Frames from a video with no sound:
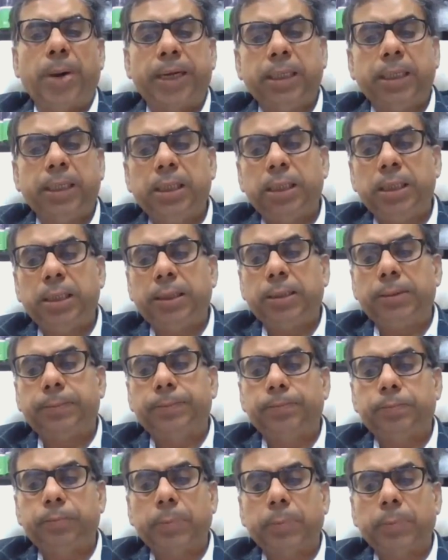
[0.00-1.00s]
but he
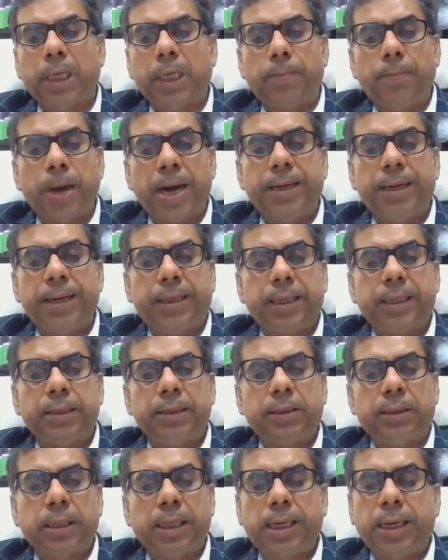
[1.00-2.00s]

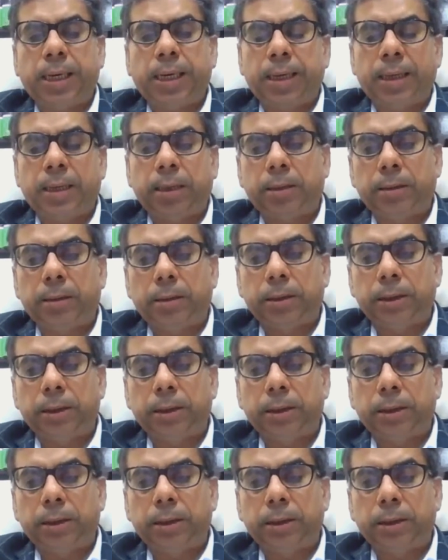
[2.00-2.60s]
maintains a